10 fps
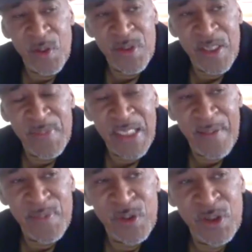
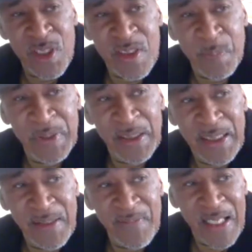sometimes you just
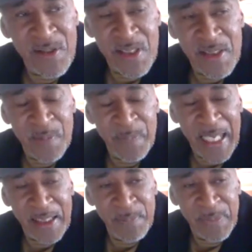believe. I used to sit
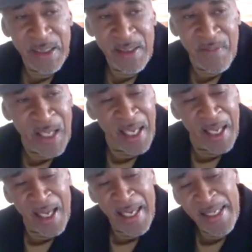back and believe.
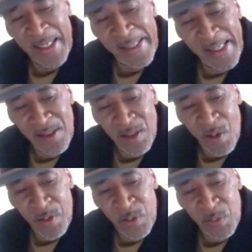Angela,
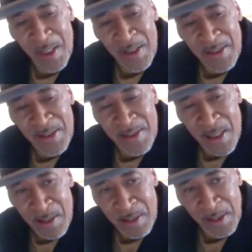are you
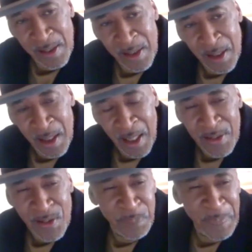unsung?
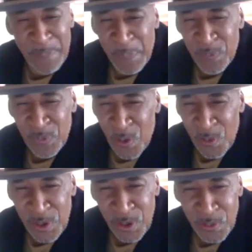Do people
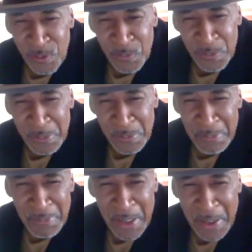know you?
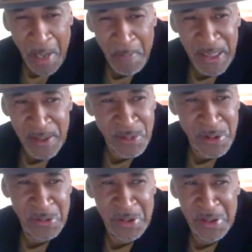And I mean,
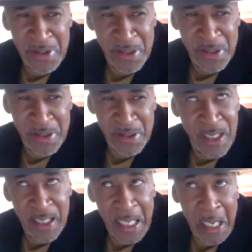2 years ago, I was
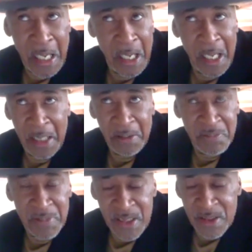like, I don't
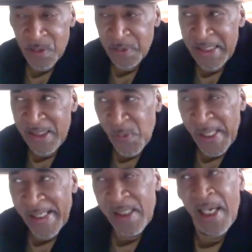think so.
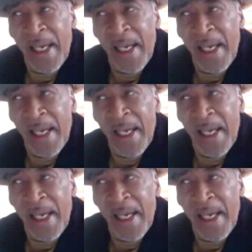Anyway,